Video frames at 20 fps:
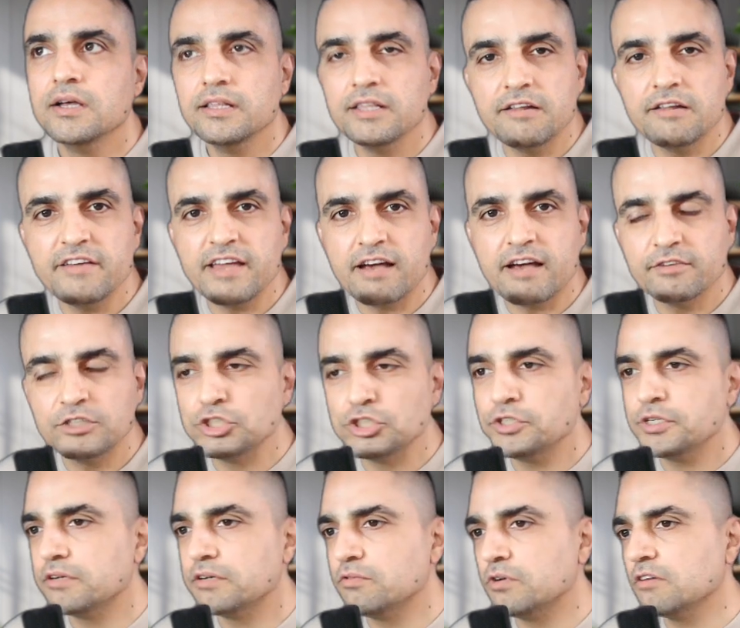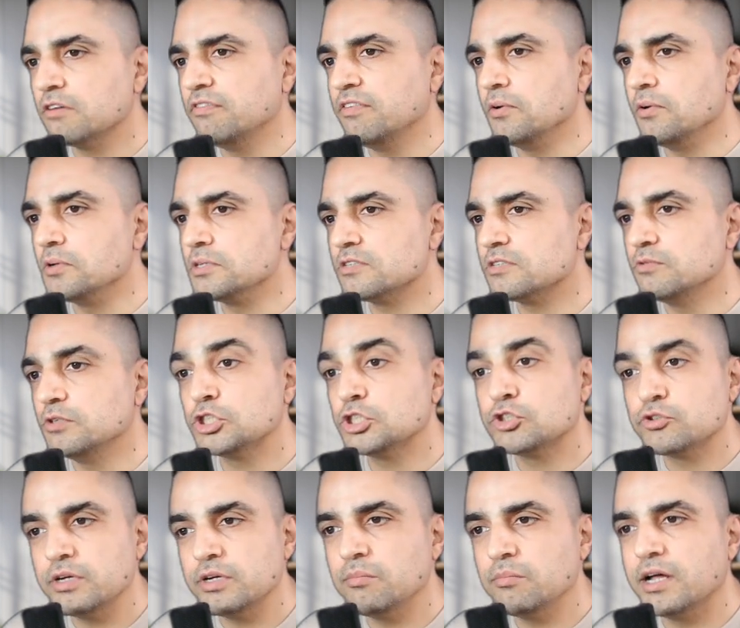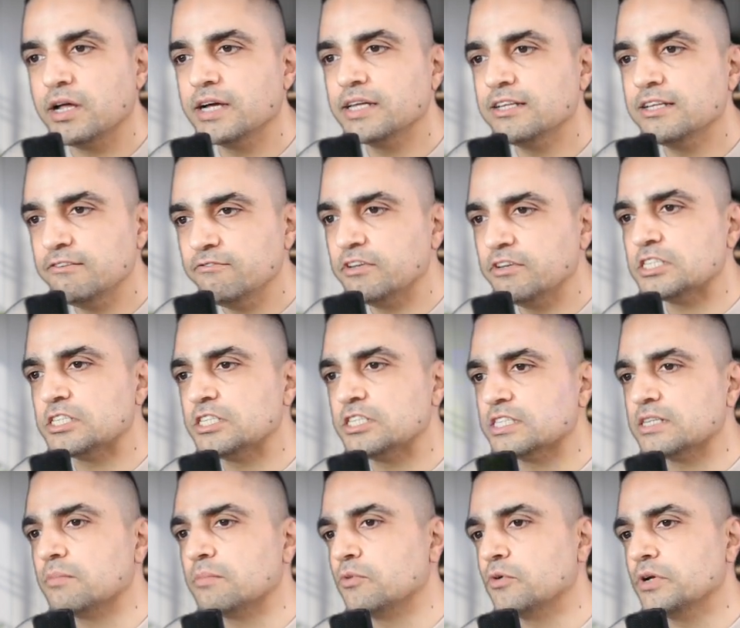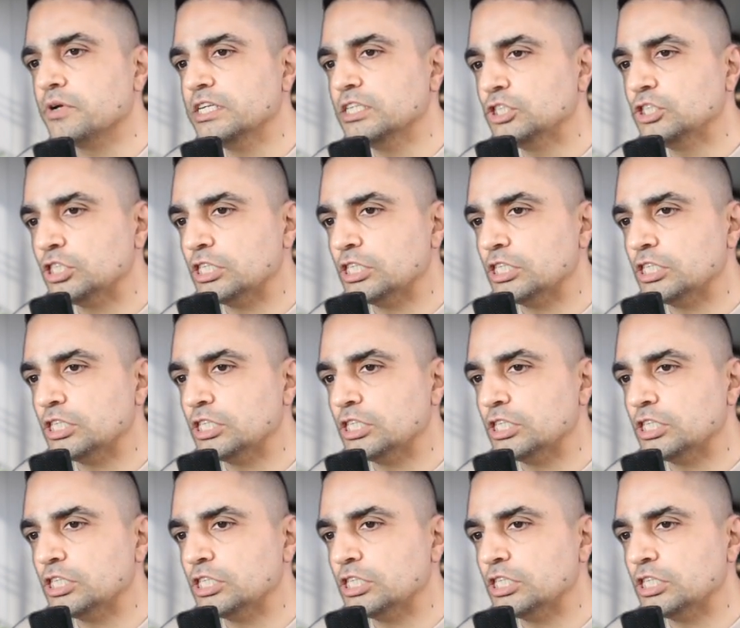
Then we have agentic workflows, which streamline investor summary